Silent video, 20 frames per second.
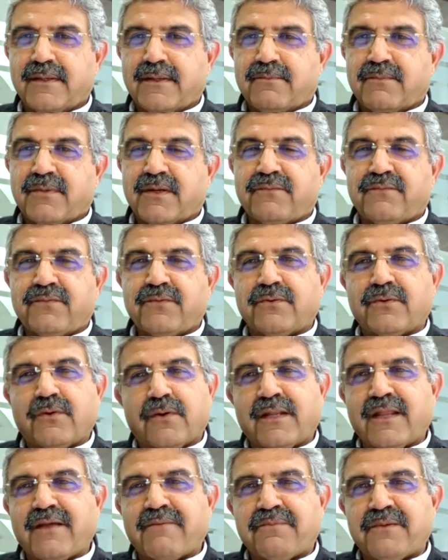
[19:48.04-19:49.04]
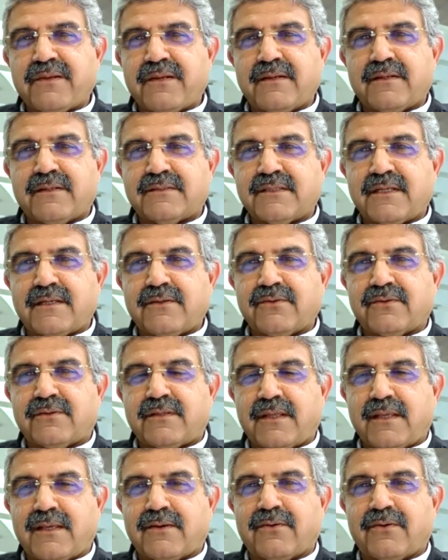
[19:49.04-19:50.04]
But if you don't have pillars and you
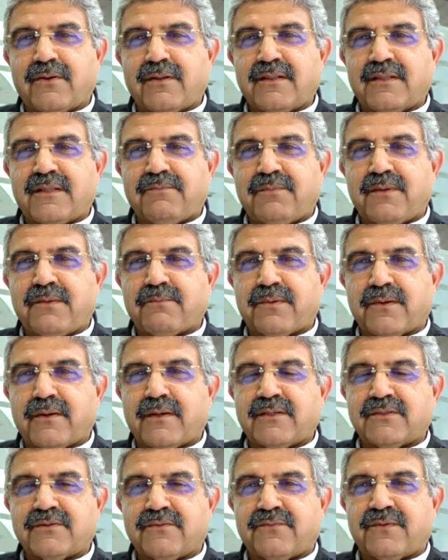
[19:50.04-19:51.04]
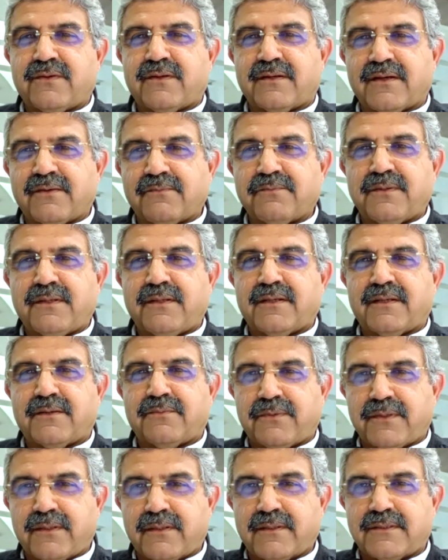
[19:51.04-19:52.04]
think all the employees of your company are
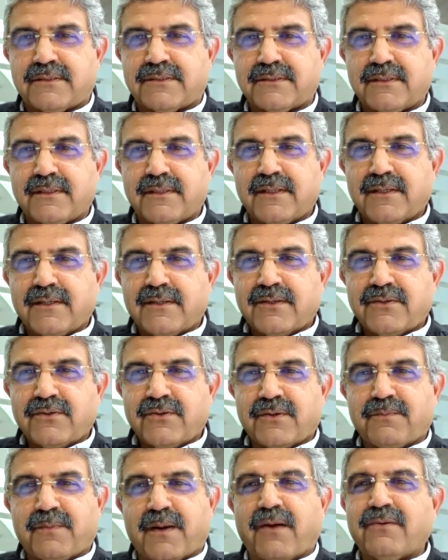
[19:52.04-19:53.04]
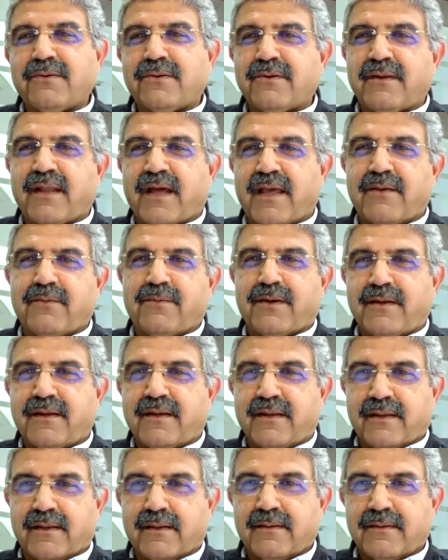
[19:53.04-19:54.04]
pillars, you're bound to die one
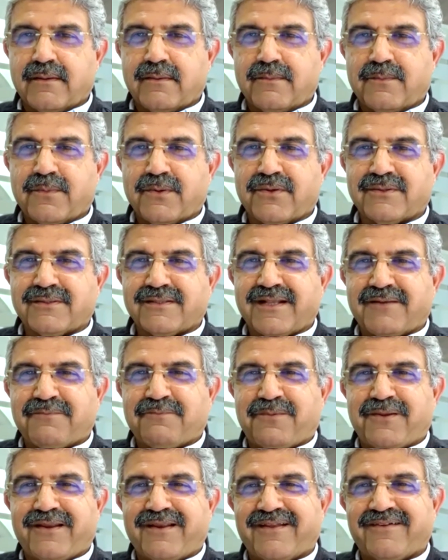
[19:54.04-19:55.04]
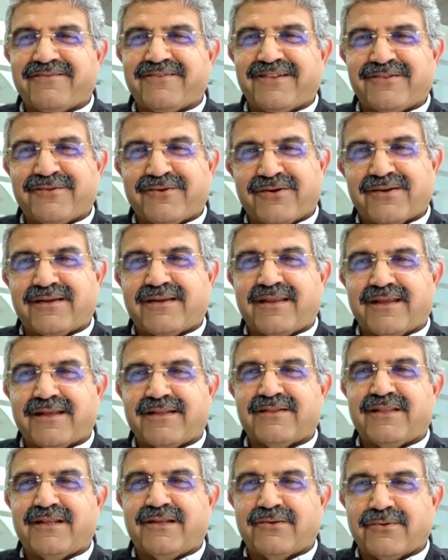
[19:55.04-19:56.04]
day. Because that pillar will not
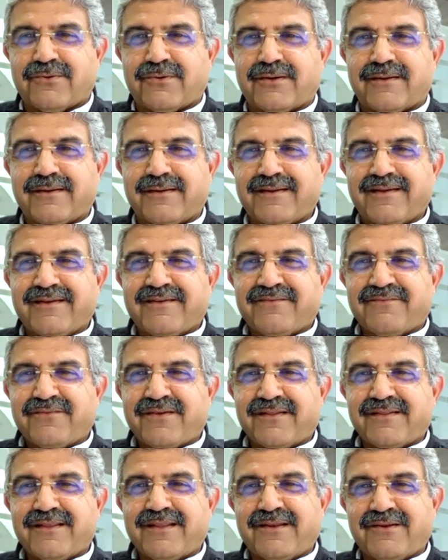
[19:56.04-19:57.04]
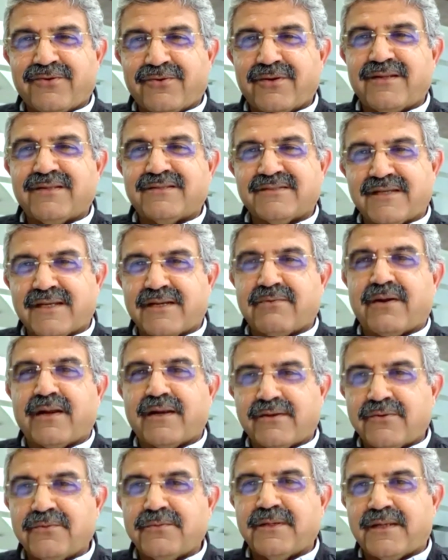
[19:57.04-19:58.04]
take the load when the load is
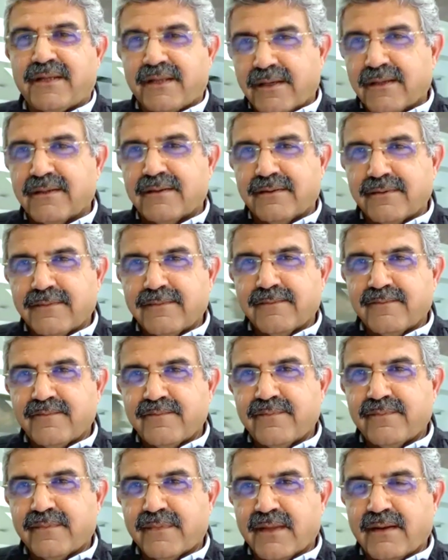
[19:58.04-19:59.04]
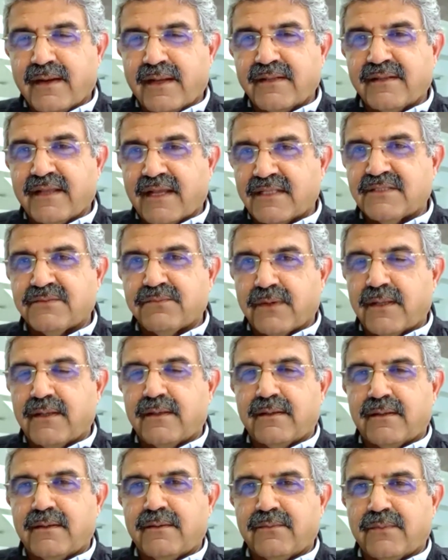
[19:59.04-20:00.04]
required to be taken. Right? That's
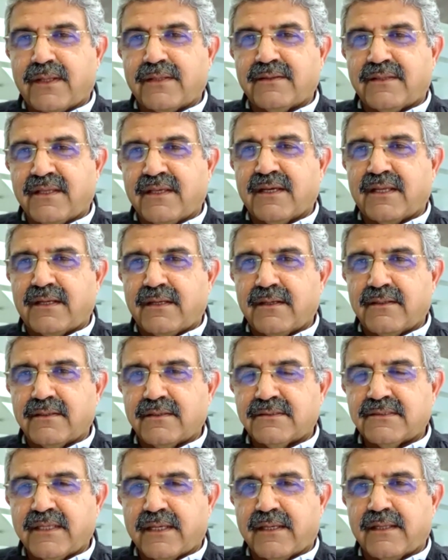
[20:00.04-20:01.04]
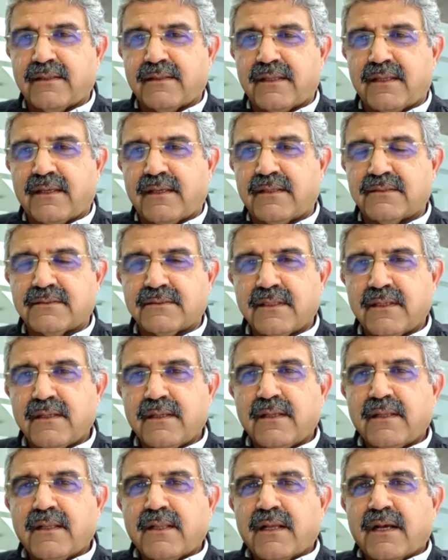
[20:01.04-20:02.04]
one thing I learned. Second thing is,
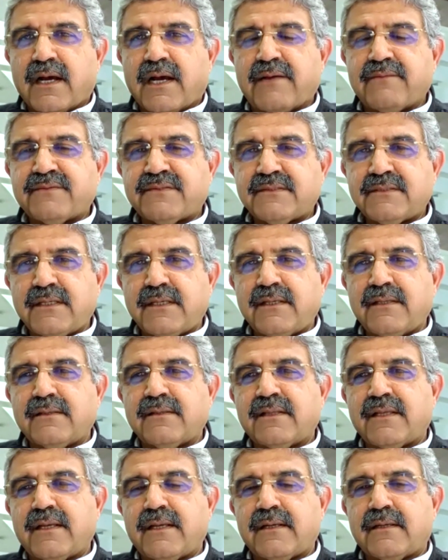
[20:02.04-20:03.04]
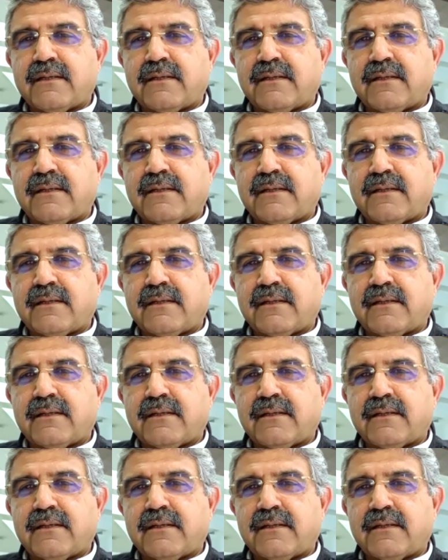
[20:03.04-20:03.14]
I've seen that